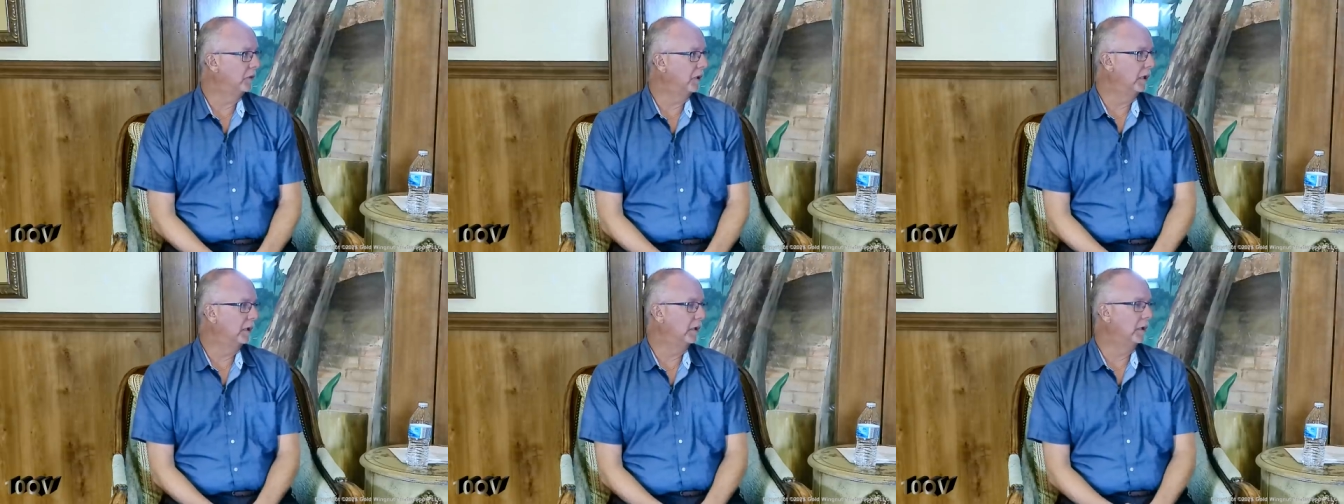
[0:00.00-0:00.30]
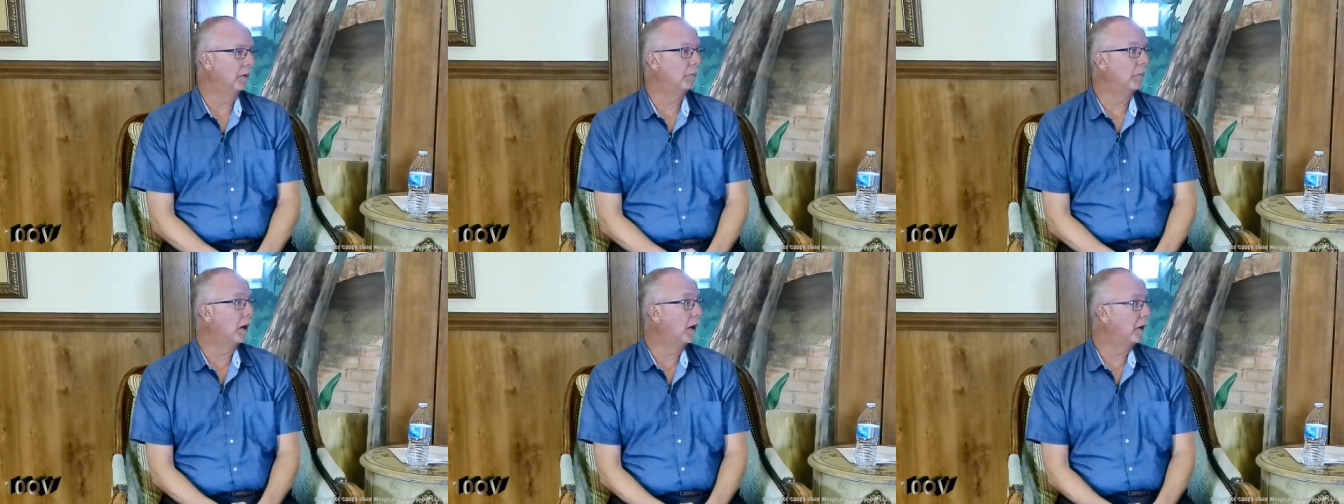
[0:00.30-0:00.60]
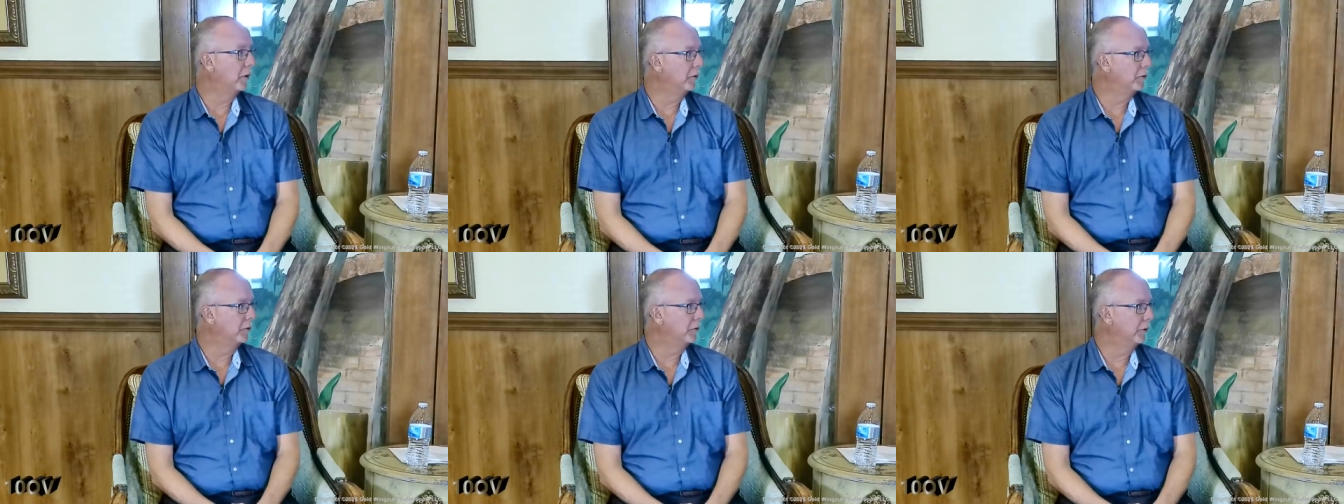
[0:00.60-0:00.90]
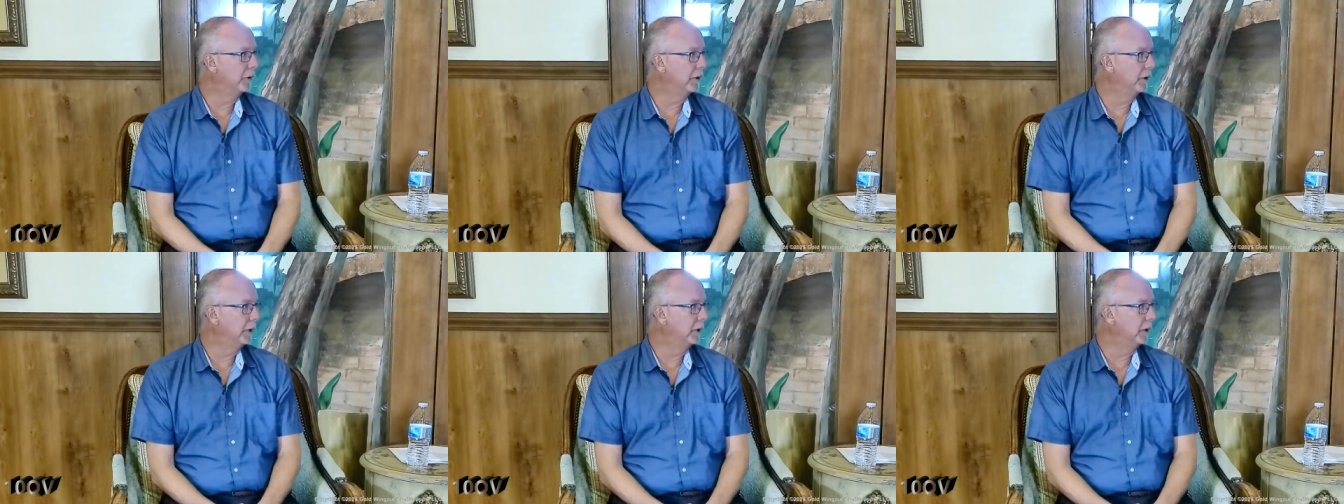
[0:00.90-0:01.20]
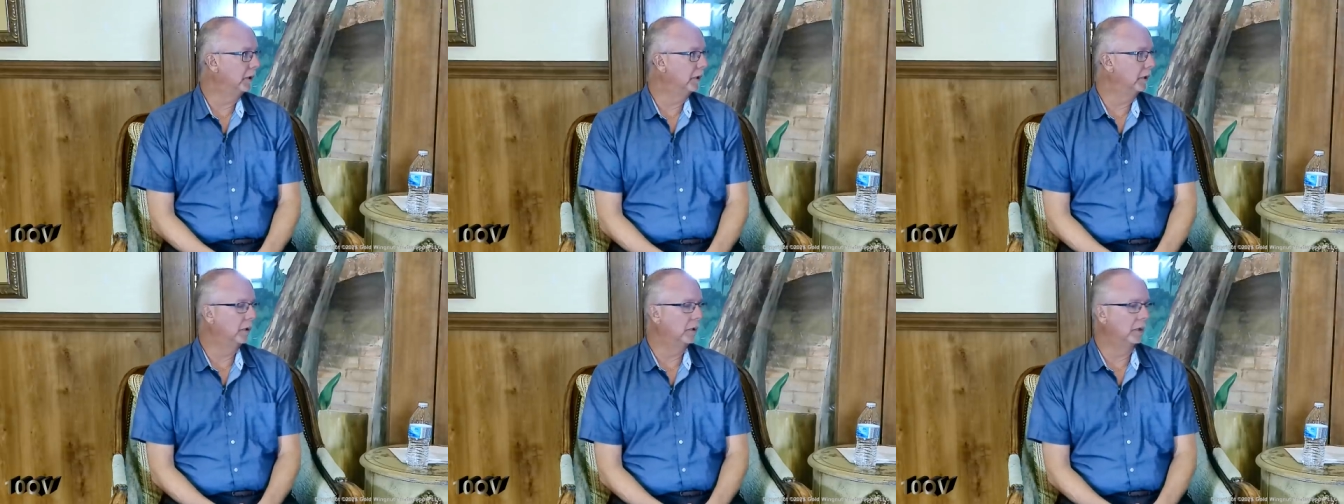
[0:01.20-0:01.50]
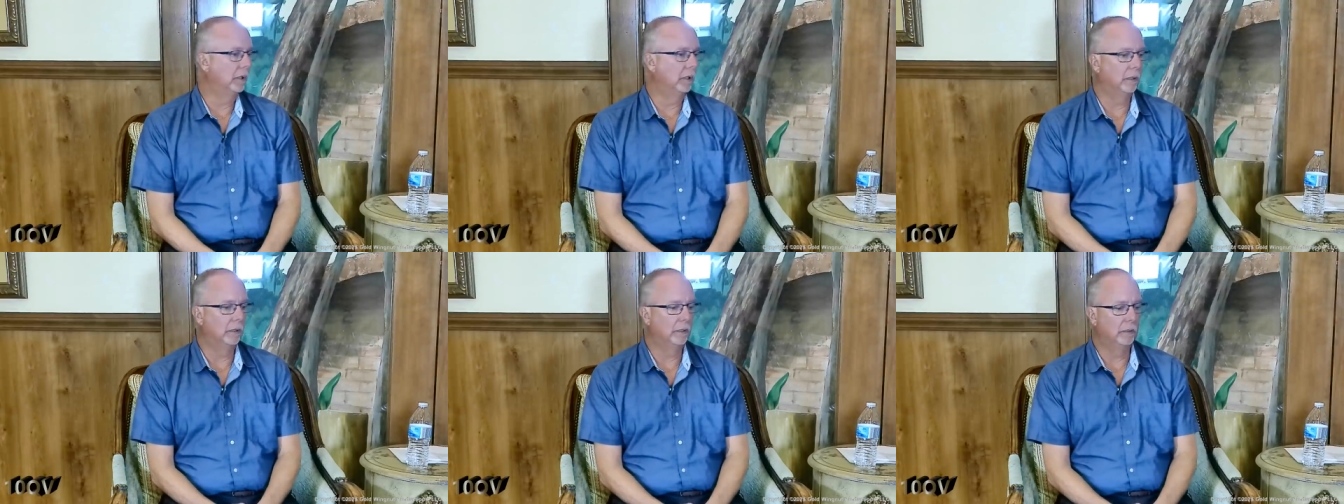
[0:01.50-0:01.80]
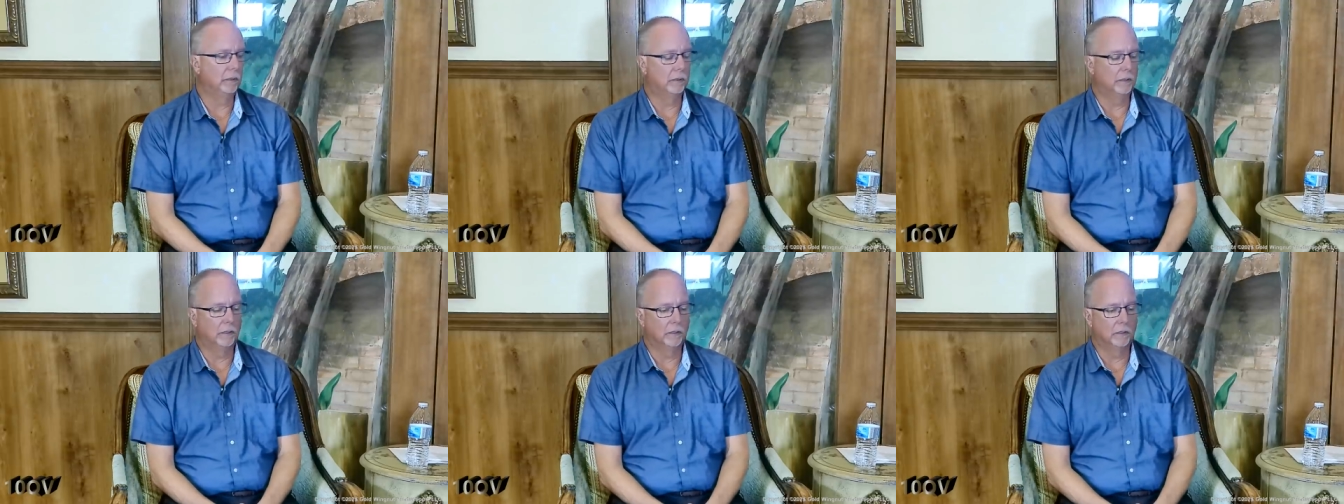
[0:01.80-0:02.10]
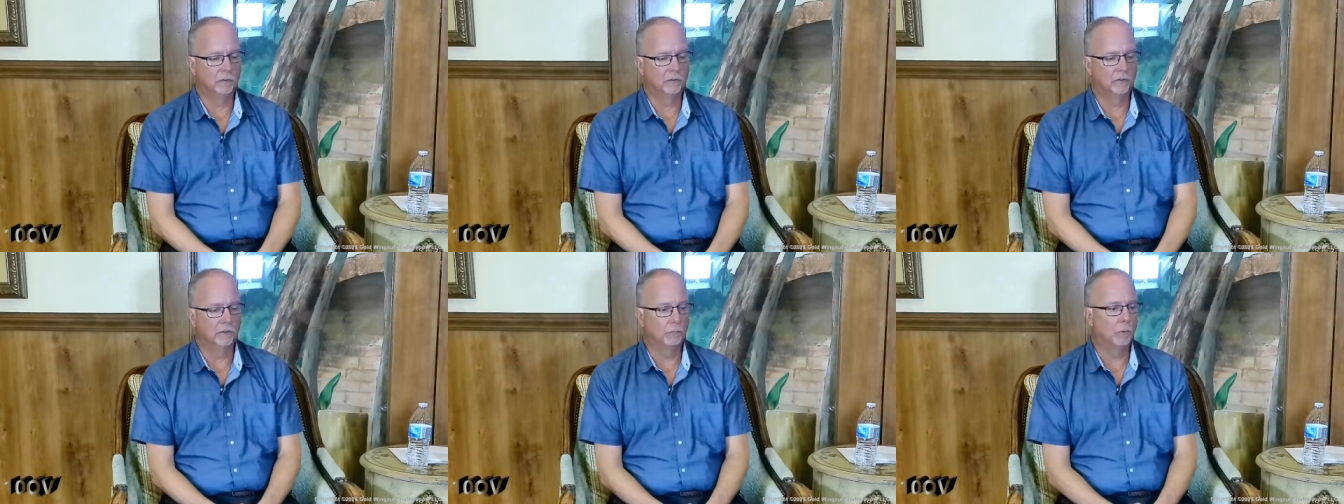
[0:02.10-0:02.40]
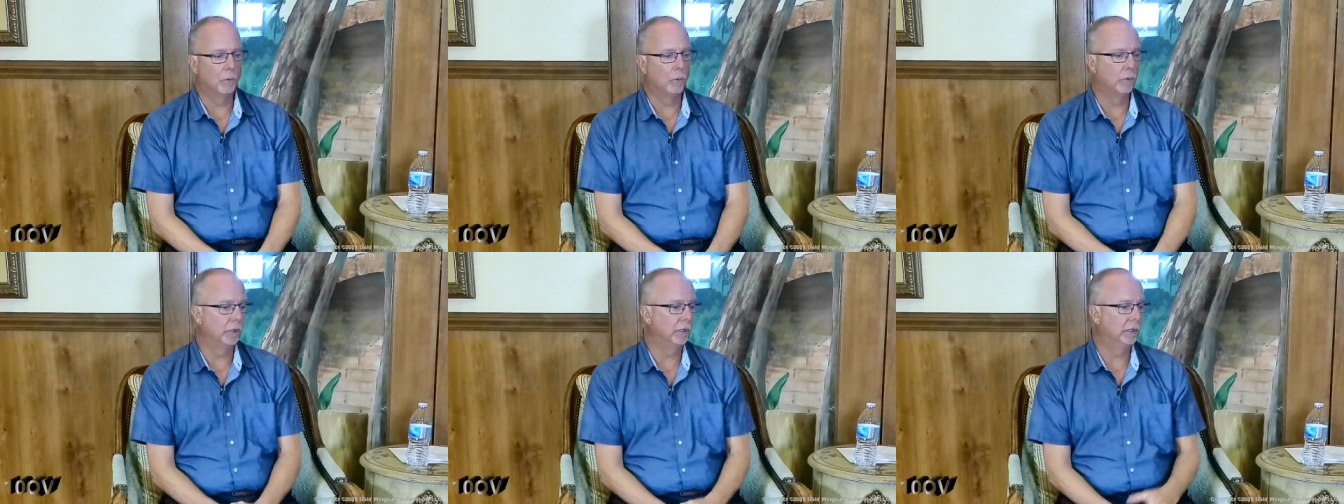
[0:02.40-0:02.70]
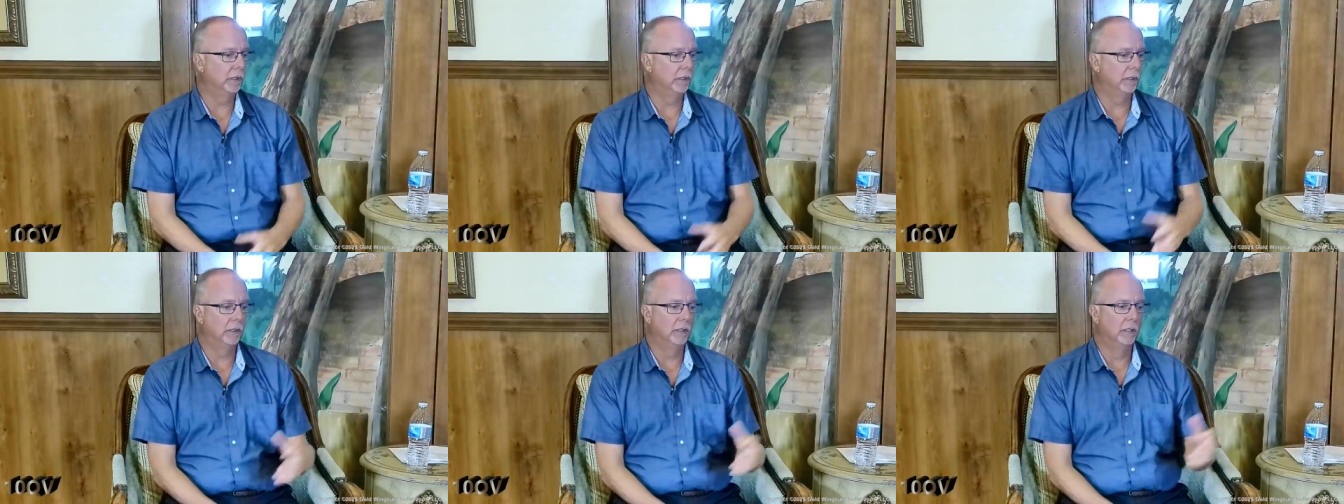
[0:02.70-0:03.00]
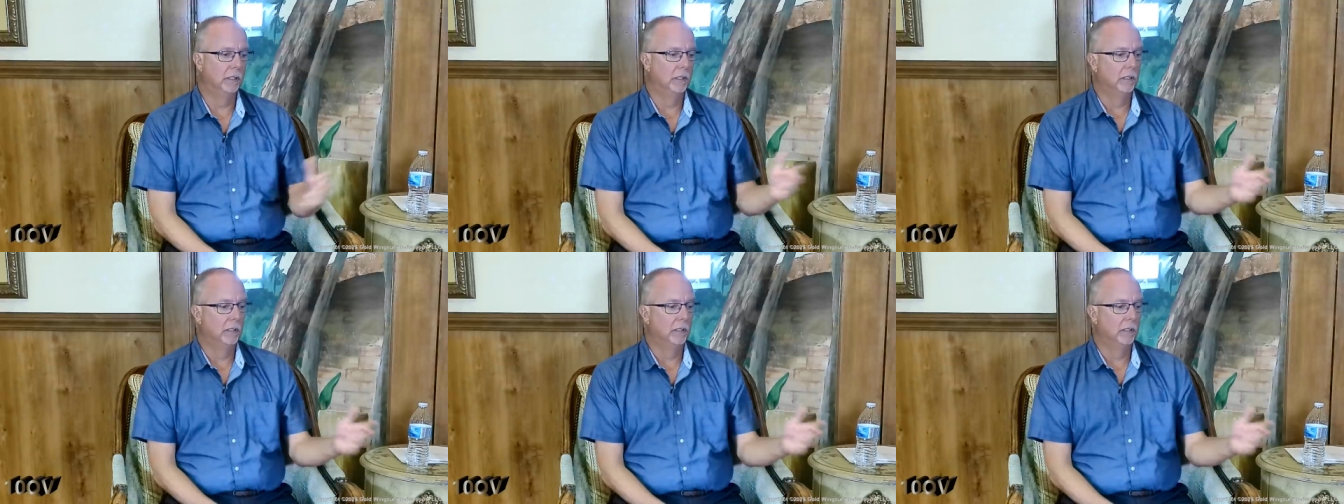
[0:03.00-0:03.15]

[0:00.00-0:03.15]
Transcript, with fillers: and our monitoring and supporting